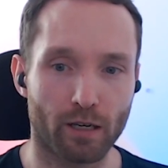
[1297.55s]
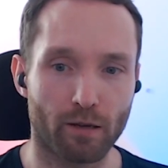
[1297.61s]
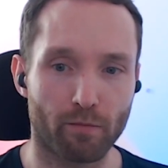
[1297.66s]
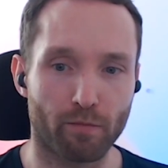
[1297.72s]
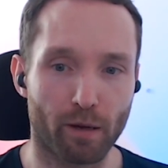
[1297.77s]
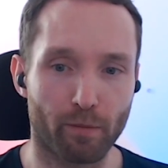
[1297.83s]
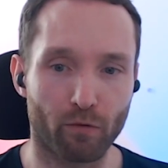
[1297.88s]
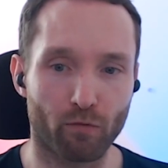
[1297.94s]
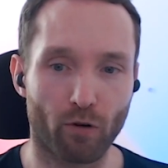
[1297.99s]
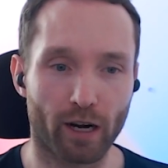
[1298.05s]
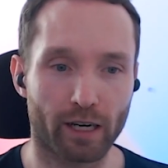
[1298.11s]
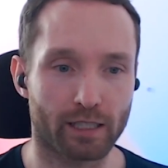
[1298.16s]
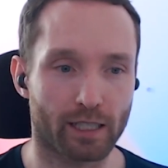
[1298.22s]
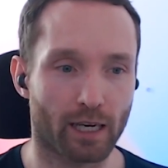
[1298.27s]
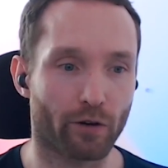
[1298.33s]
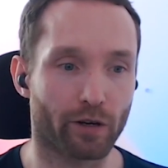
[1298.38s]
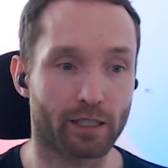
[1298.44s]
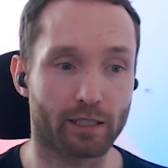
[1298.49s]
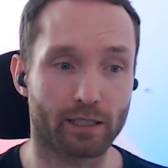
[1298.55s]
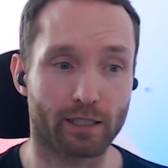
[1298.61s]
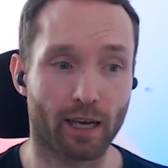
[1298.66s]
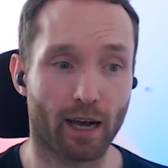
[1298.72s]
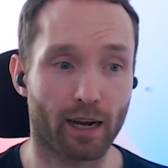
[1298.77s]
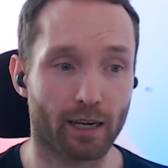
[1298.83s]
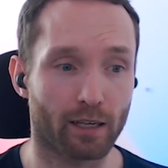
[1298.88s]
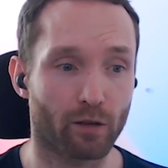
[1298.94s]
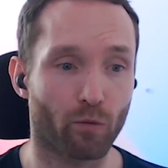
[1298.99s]
maybe write out
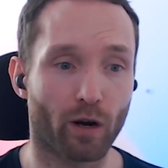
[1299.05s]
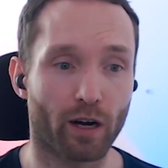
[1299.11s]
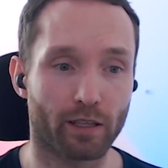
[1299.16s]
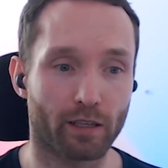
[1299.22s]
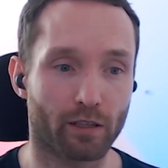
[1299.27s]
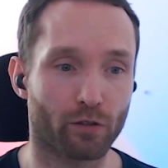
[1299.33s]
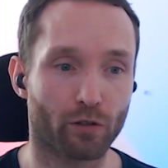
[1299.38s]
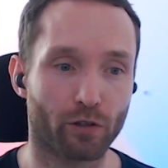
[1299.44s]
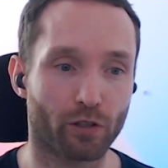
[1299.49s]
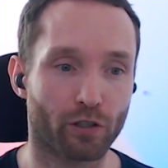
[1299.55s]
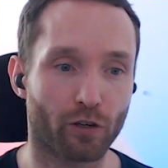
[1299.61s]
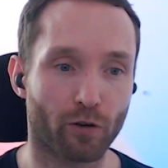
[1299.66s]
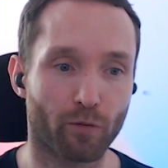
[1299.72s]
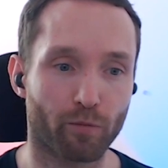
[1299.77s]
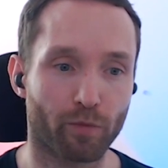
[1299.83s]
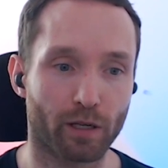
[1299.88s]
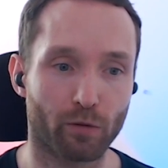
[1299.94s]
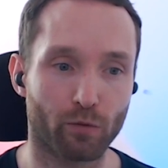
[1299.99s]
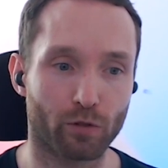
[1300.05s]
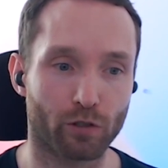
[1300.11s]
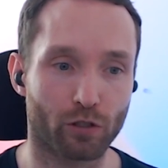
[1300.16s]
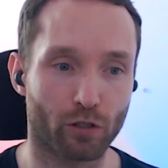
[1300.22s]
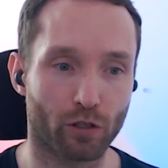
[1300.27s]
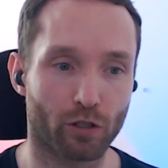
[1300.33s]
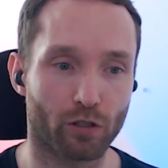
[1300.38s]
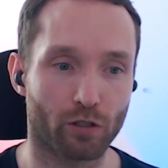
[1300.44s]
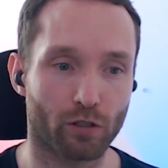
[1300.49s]
exactly why they thought the company was
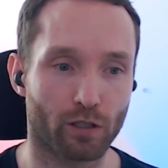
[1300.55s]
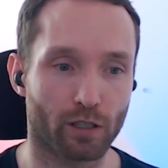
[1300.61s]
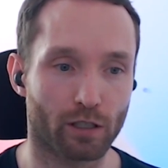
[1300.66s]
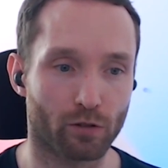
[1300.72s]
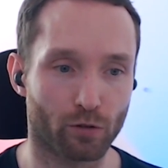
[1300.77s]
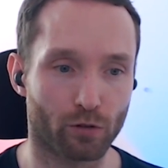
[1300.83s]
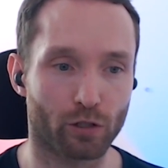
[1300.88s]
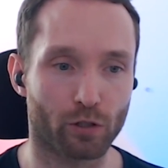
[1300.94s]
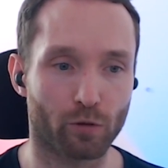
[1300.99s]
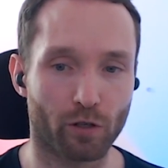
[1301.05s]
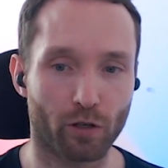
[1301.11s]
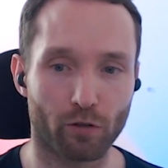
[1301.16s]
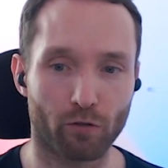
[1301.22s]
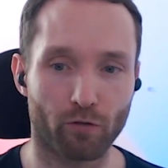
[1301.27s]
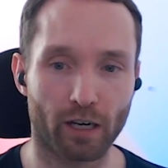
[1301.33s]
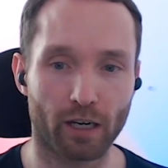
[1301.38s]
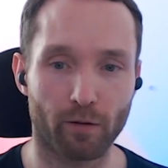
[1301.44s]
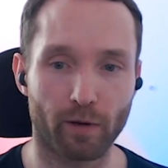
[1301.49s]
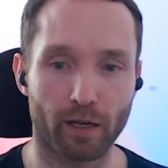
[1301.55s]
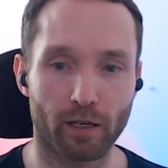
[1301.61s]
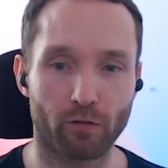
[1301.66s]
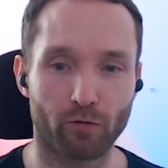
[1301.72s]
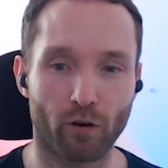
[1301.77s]
good is also another recommend,